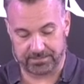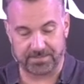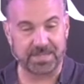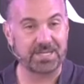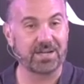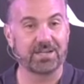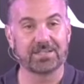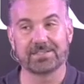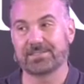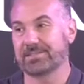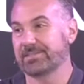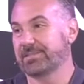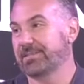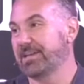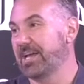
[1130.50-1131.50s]

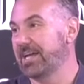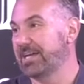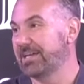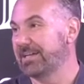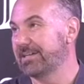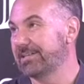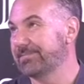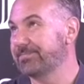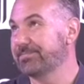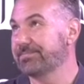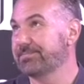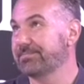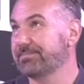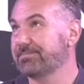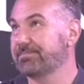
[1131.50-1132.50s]
because
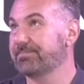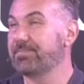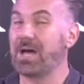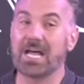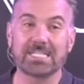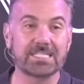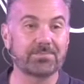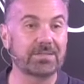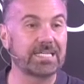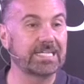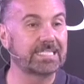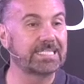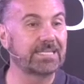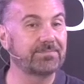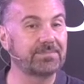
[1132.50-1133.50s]
possibly
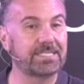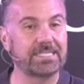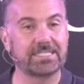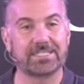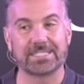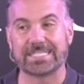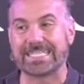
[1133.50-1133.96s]
attempting to